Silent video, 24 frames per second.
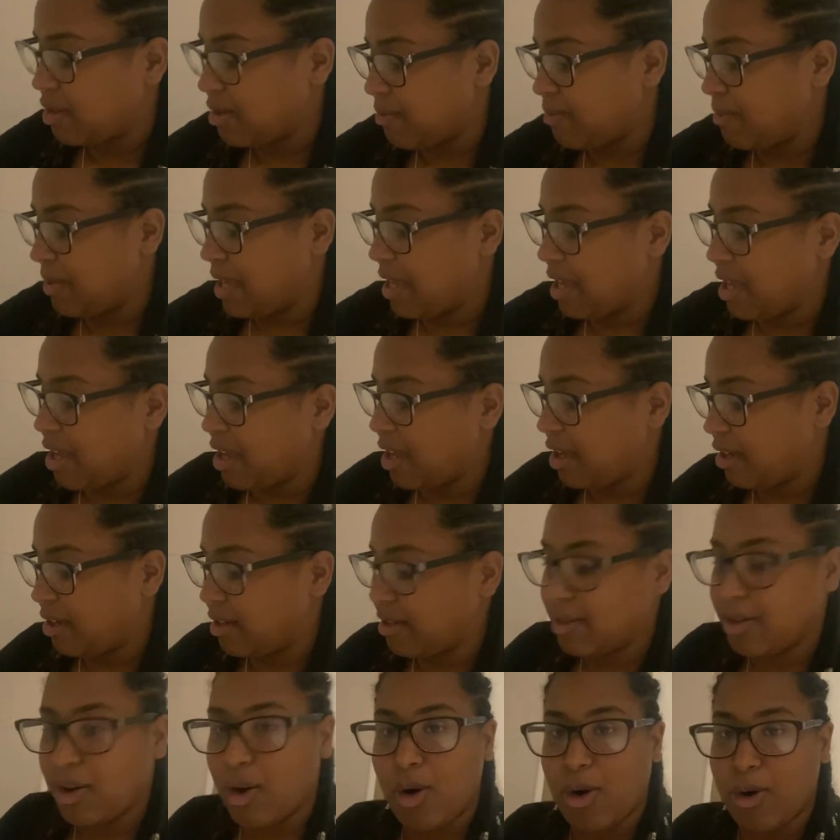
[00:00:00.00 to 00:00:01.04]
being
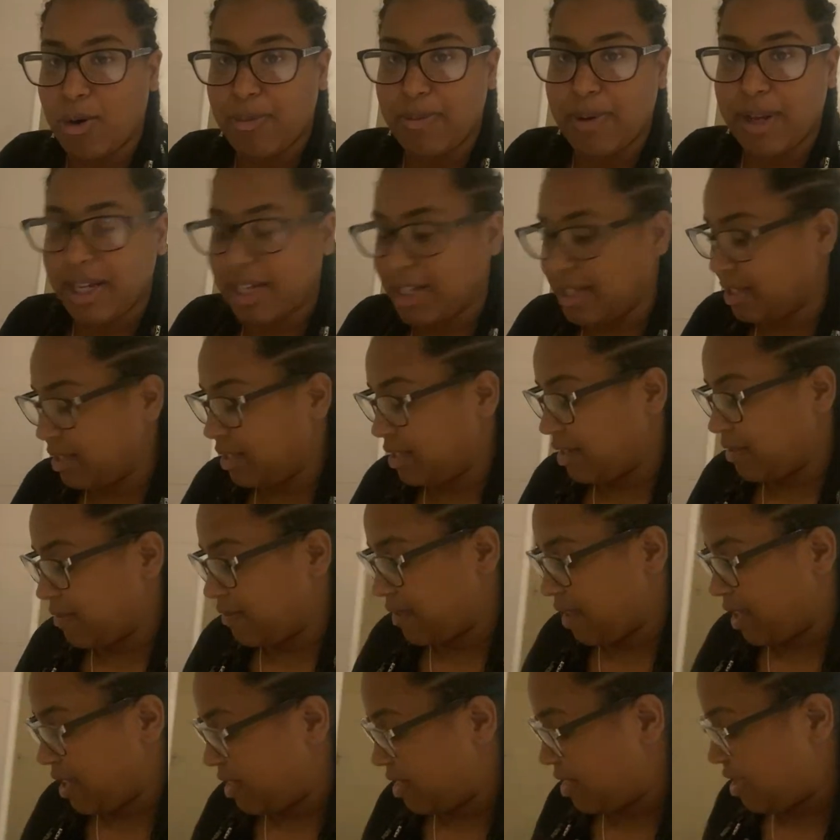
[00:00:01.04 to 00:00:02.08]
open and stuff
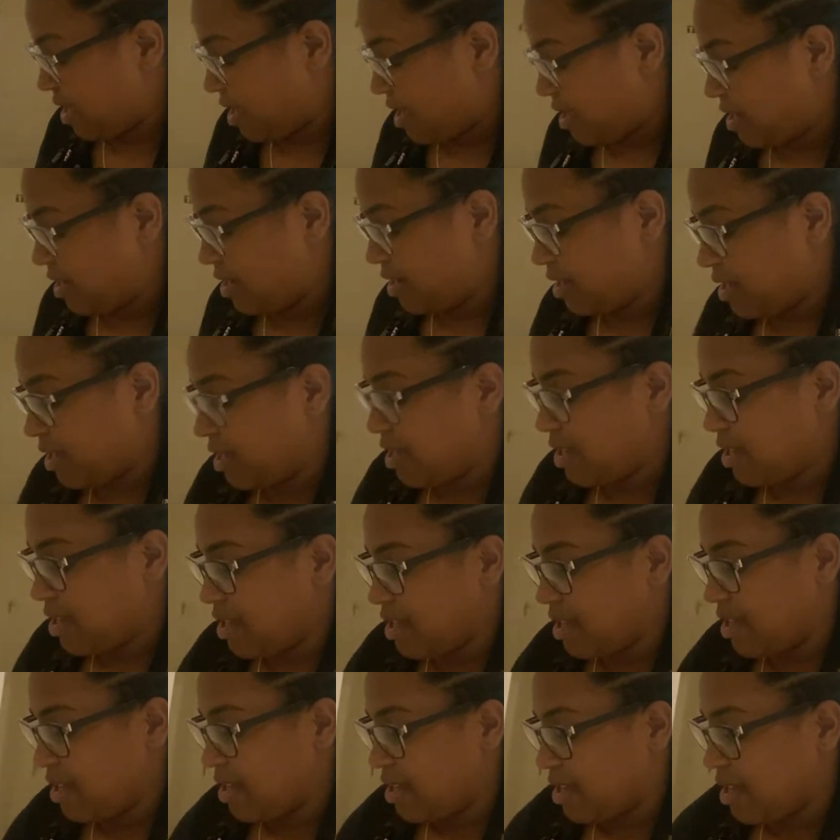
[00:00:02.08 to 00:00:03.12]
like that.
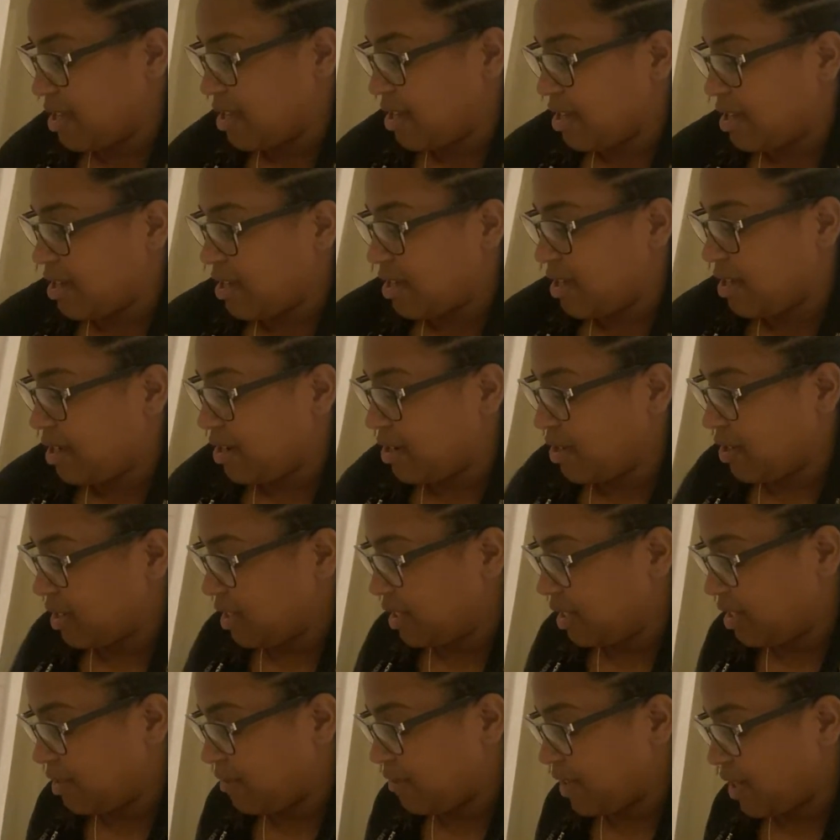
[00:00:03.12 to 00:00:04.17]
Because
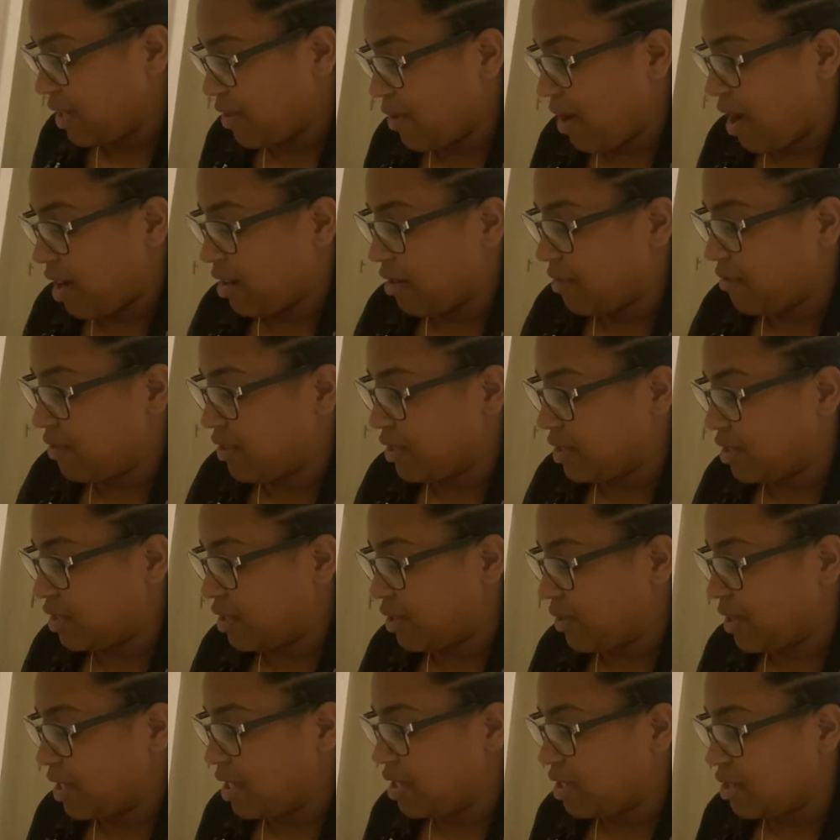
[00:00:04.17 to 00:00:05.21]
he's a videographer, so
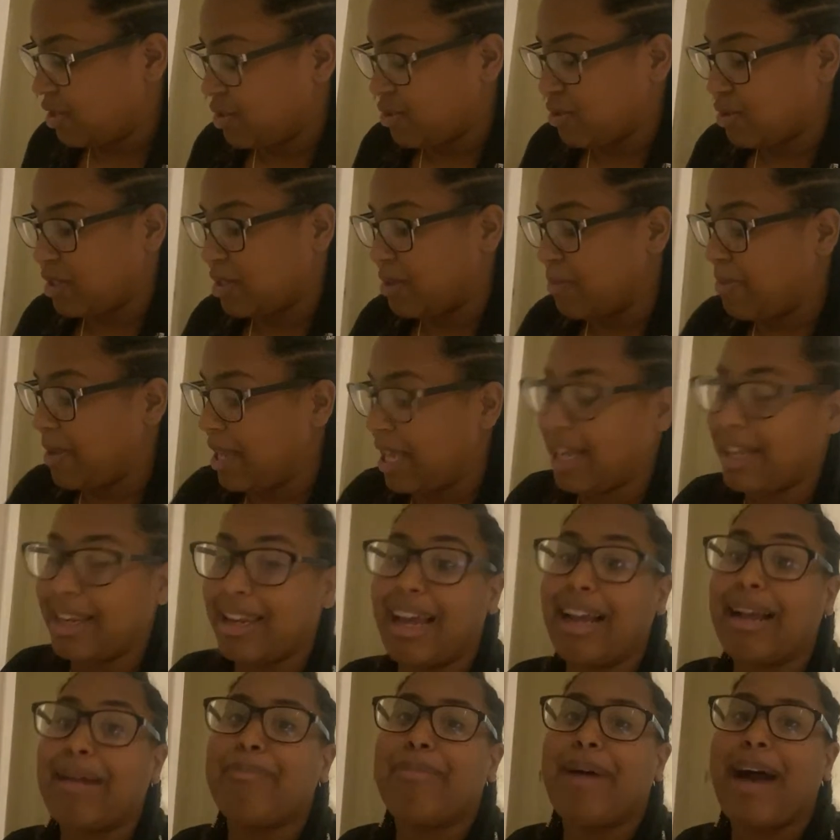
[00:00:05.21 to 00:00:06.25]
he's used to being
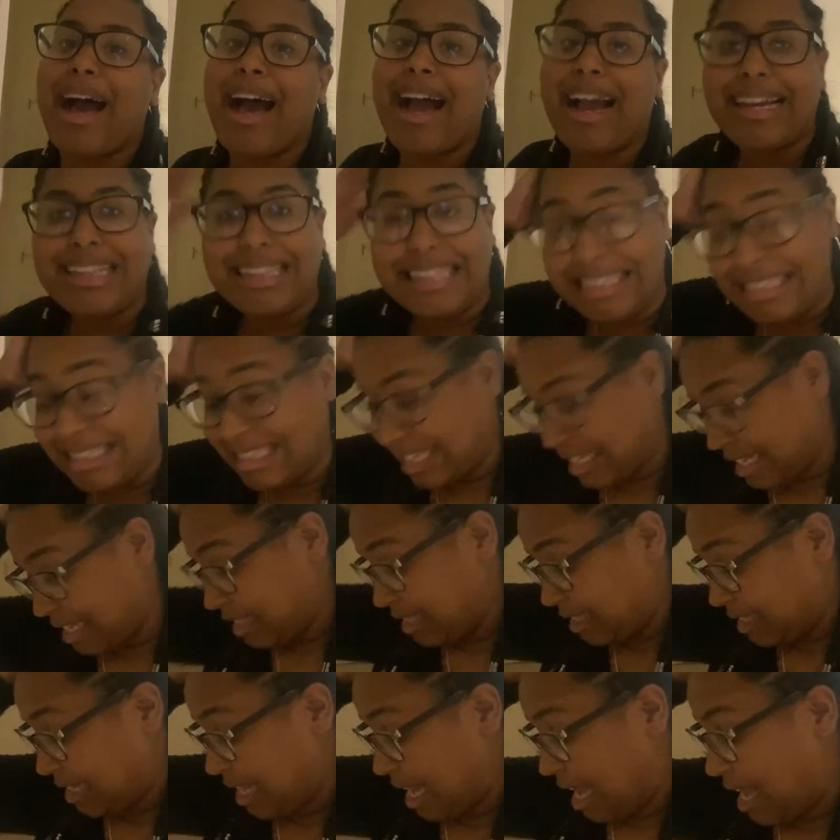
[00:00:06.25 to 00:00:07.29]
like behind the
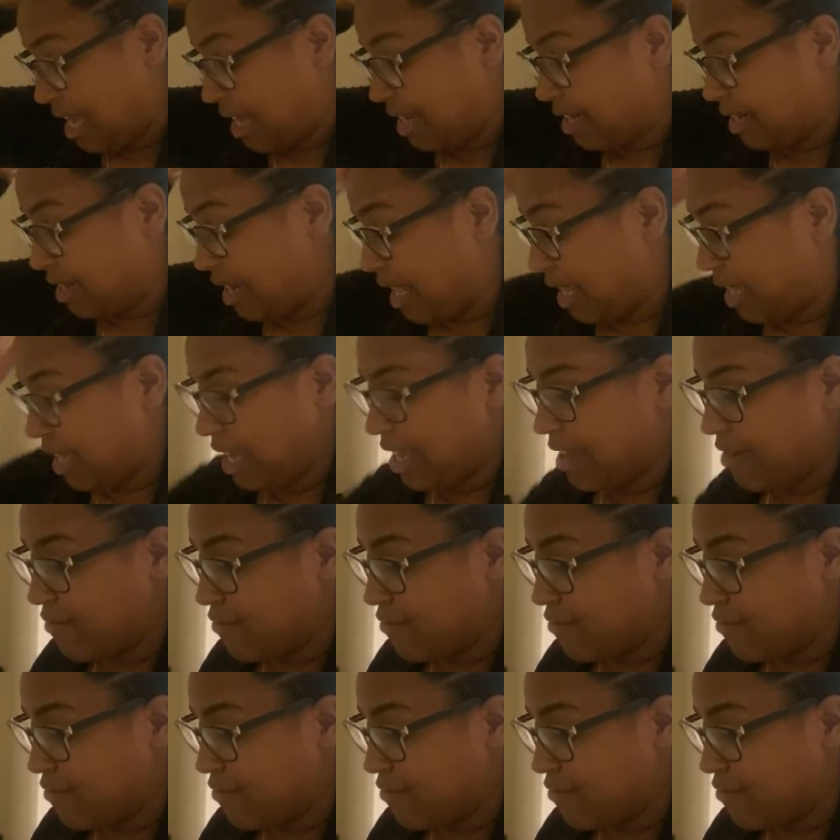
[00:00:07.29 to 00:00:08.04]
scenes, not like in